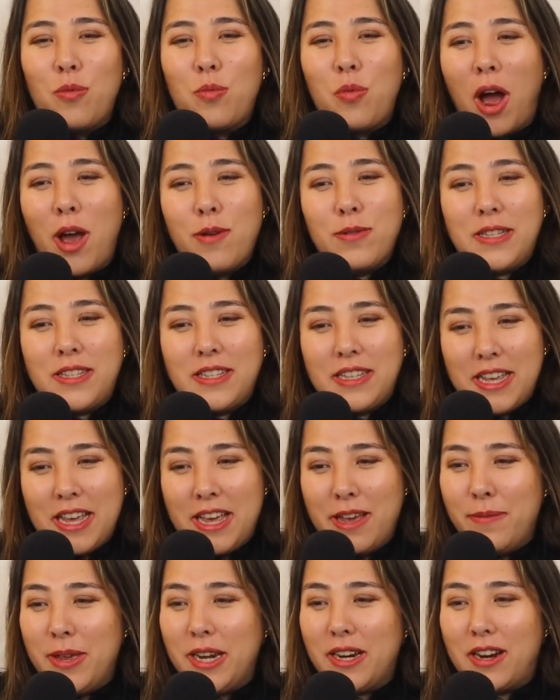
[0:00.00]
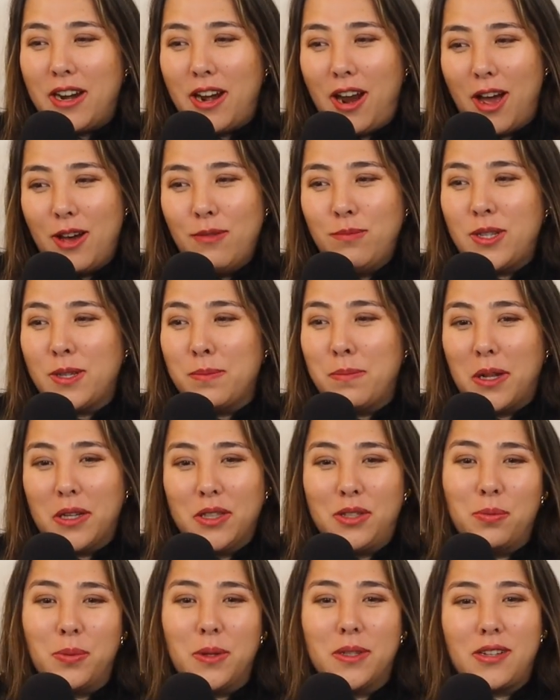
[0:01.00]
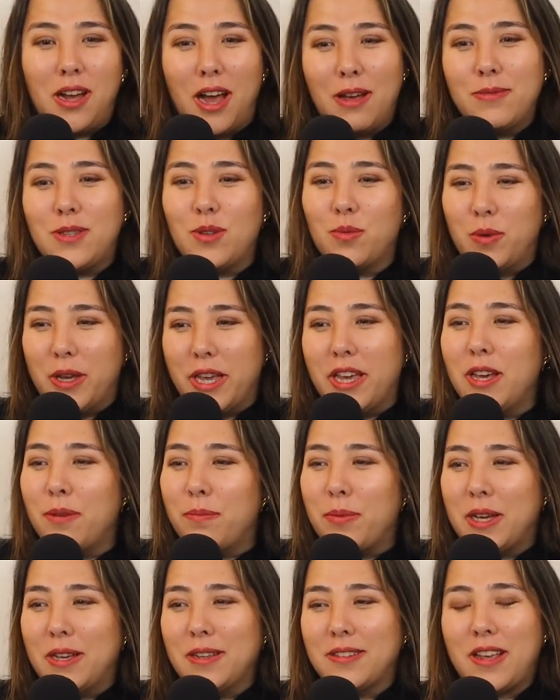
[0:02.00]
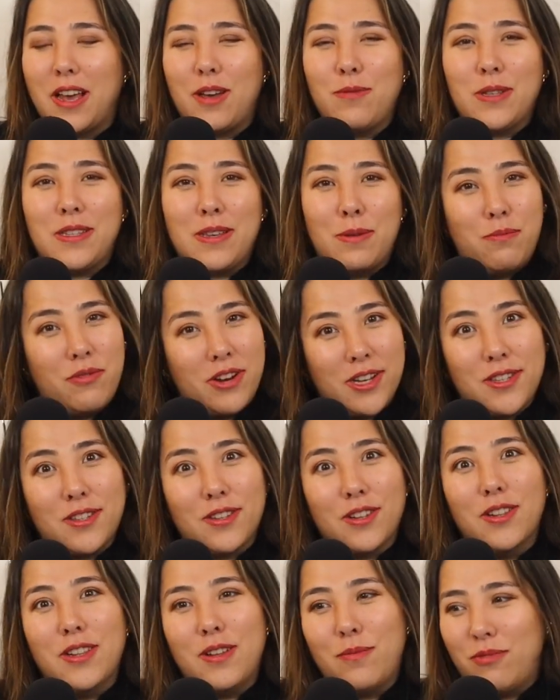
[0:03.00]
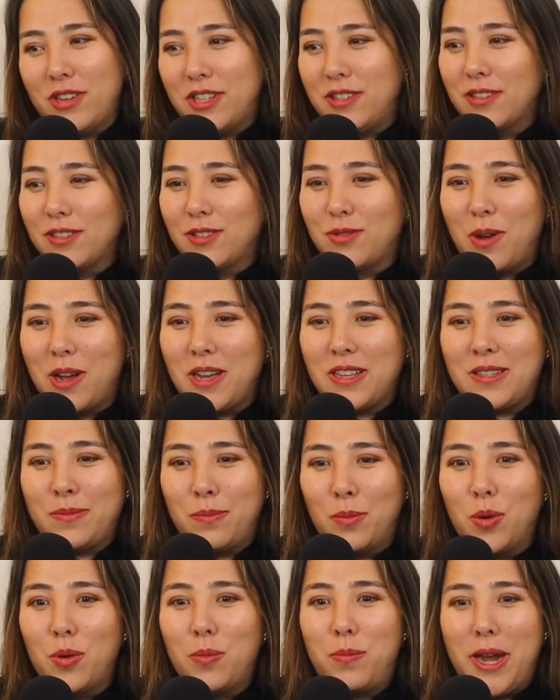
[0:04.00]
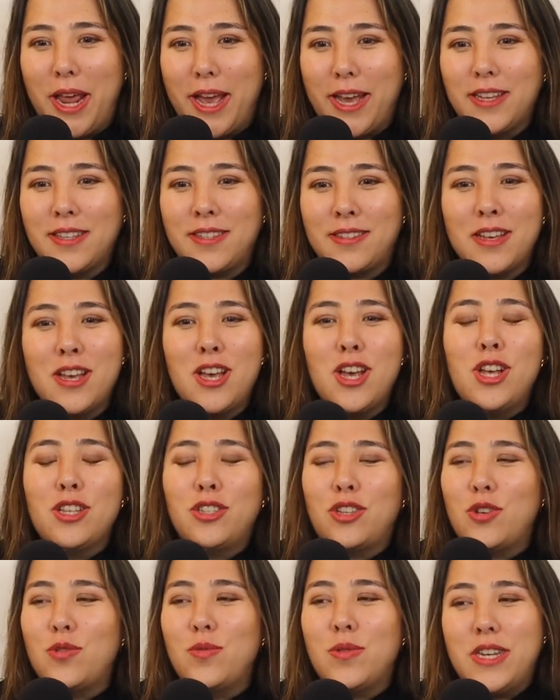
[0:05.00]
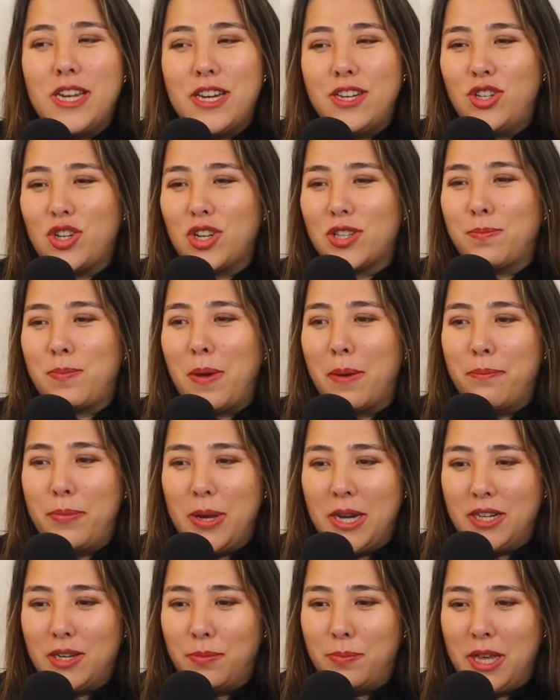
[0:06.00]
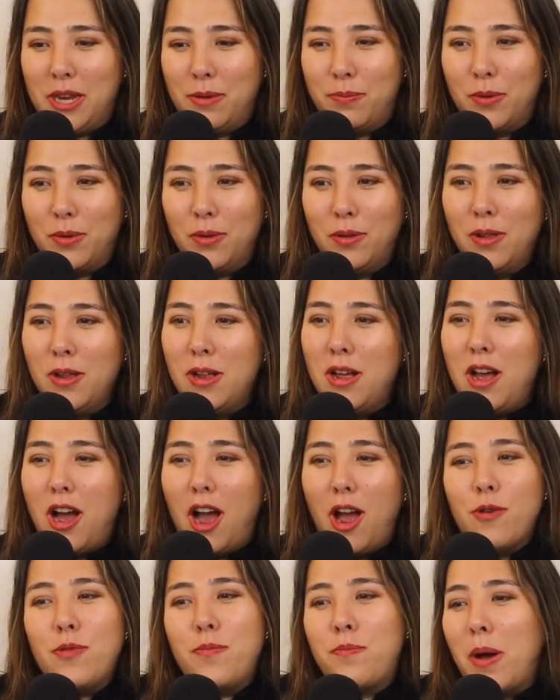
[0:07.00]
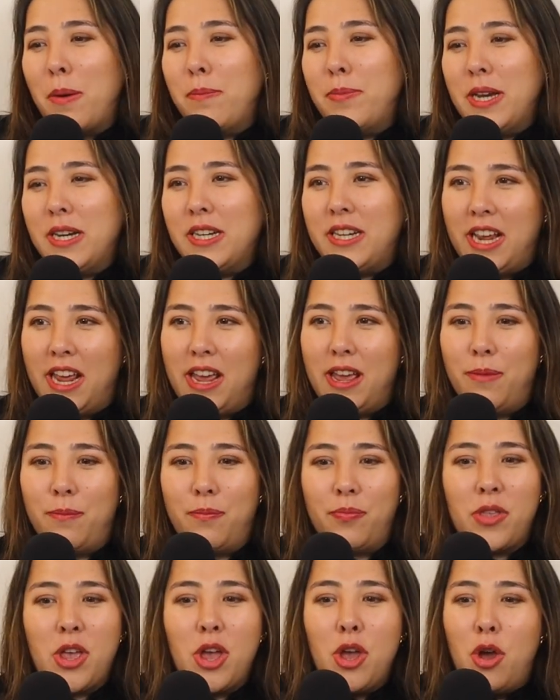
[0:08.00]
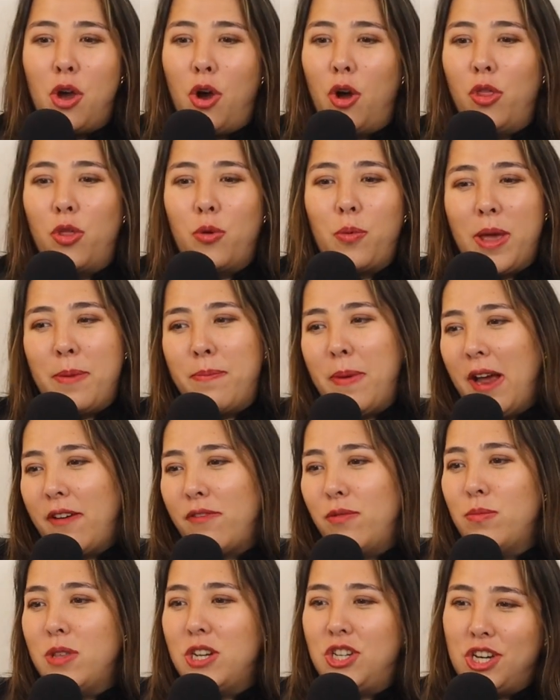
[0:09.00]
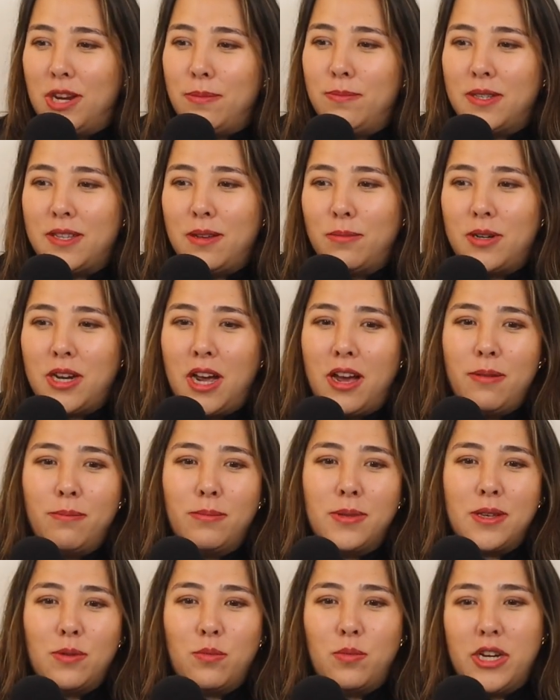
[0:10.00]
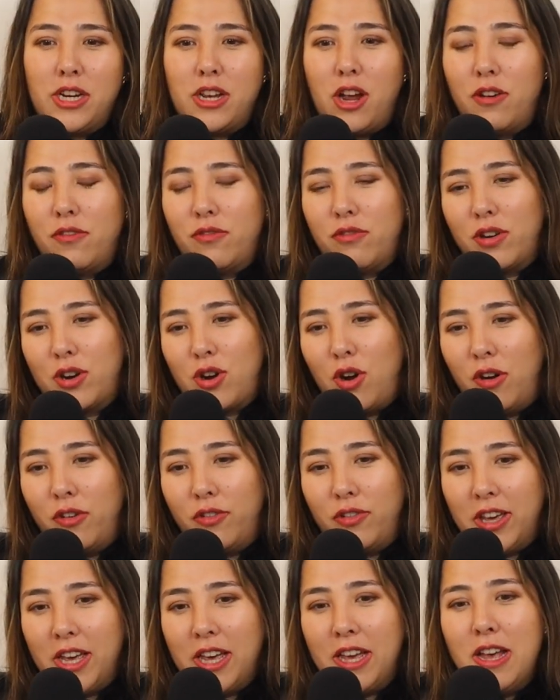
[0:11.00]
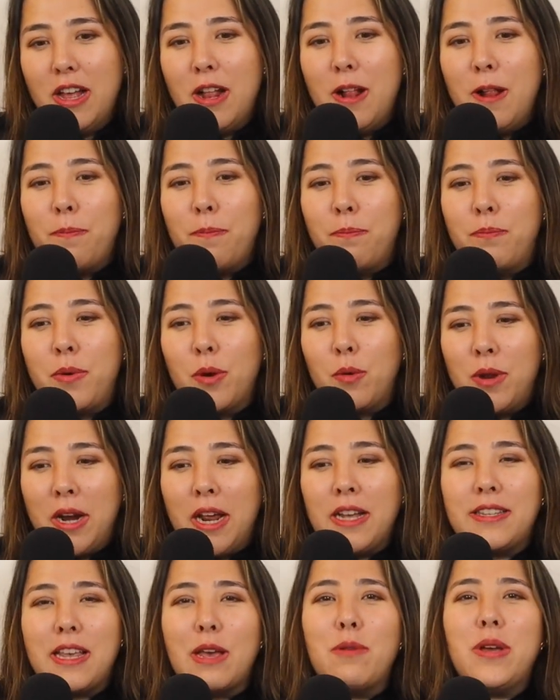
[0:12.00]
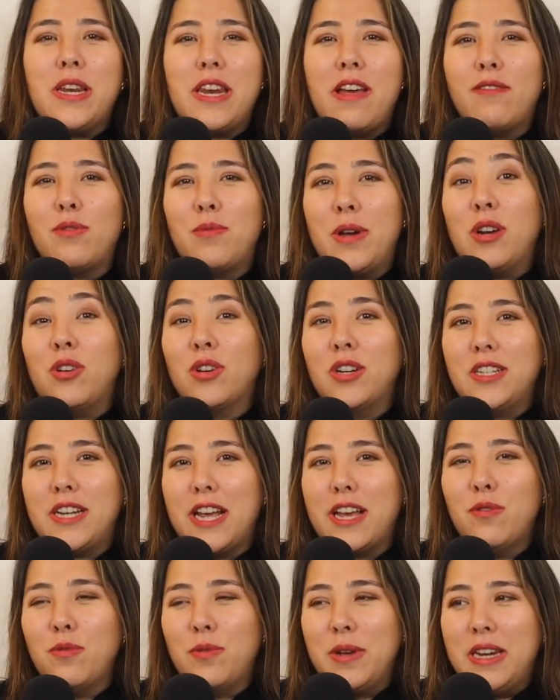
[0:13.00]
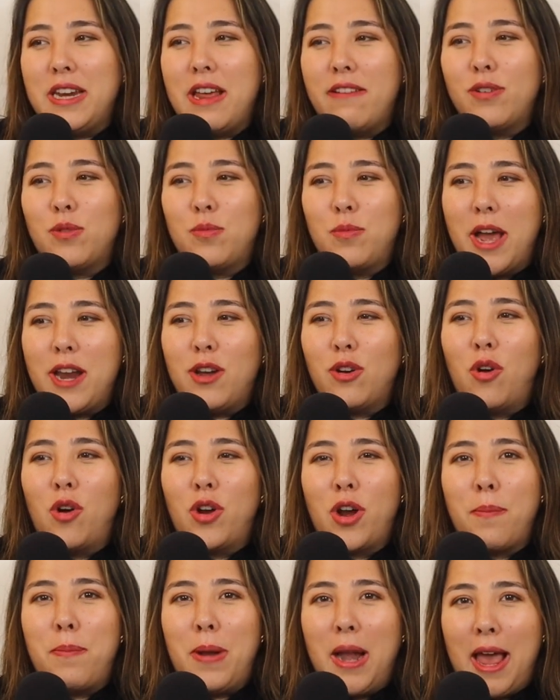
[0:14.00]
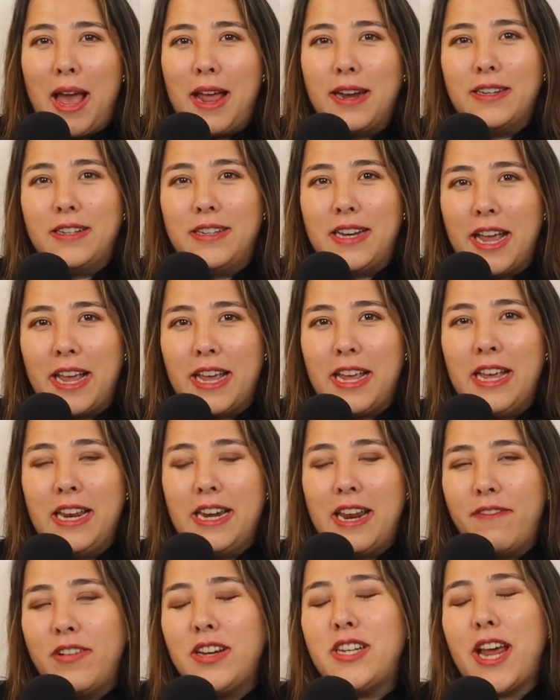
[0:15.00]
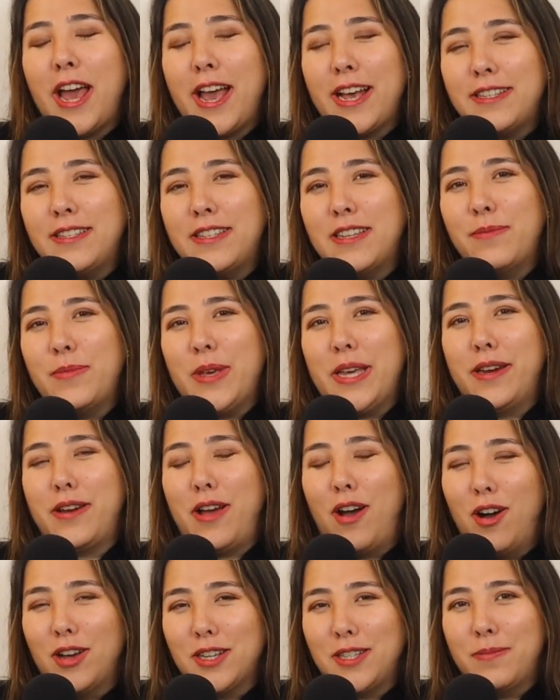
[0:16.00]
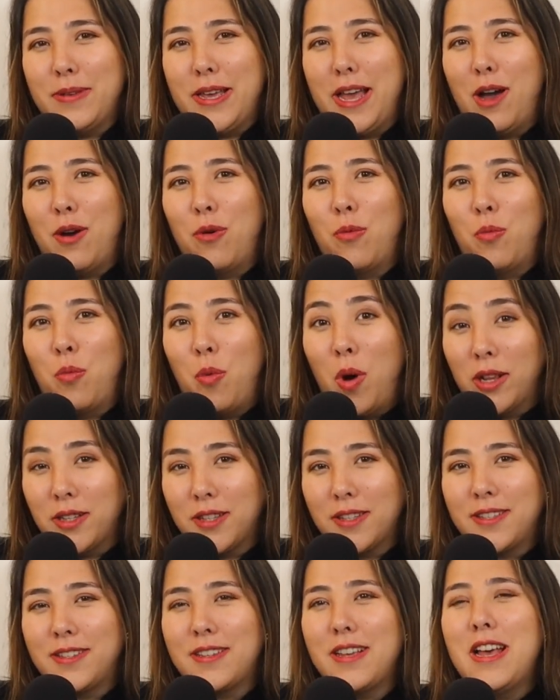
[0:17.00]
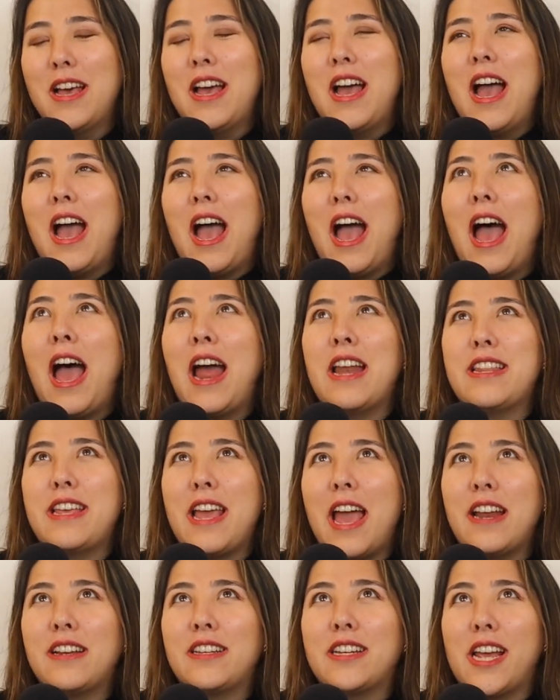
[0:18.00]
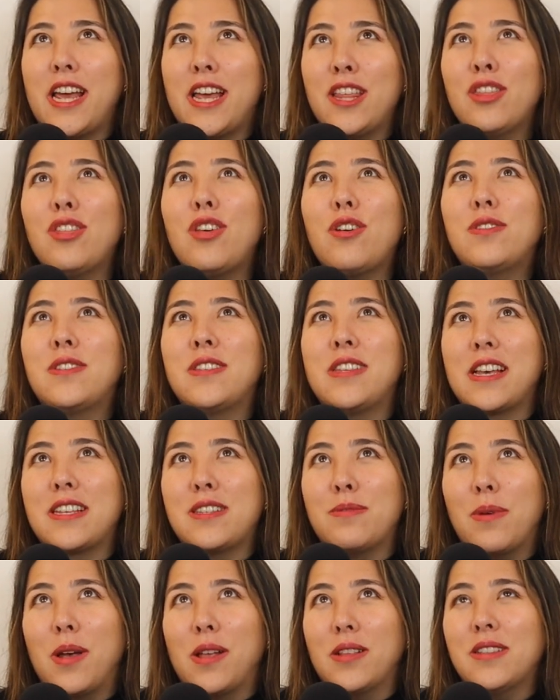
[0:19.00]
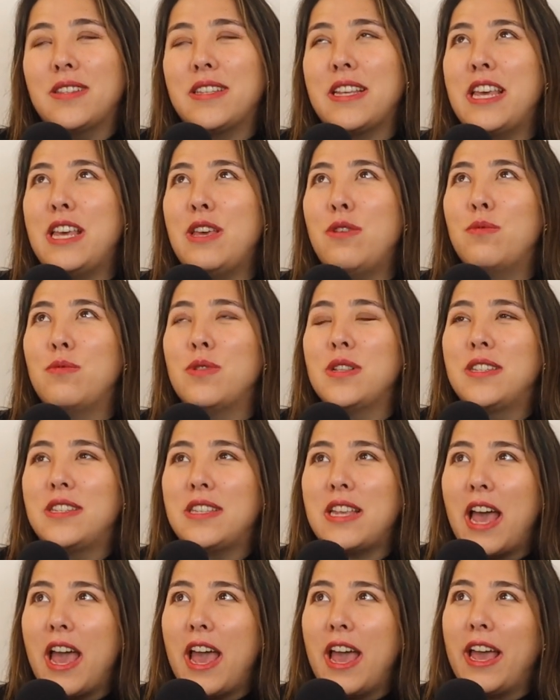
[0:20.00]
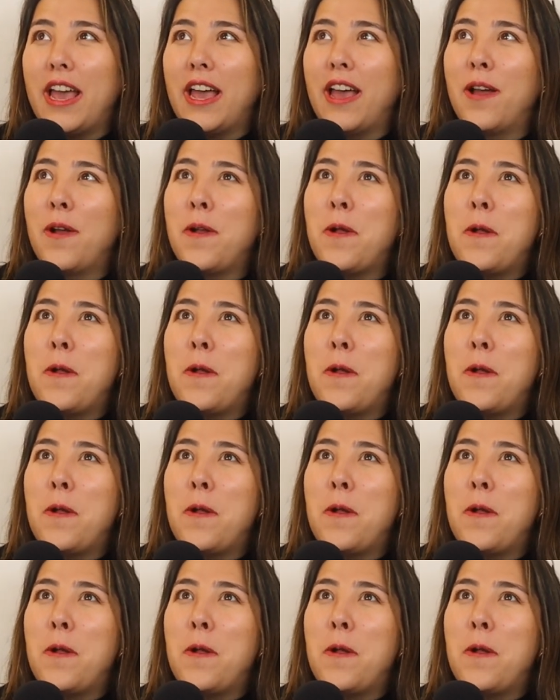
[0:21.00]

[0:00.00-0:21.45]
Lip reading: I would see him in clubs multiple times a week because I was in Bristol, and Bristol's quite a small place. So you did just bump into people. I would bump into him on the way back from the gym sometimes, and we'd go for a coffee. But when I say we never went on a date, we never went on a planned date. He never texted me and asked me out once. And yet in those 6 months, he would say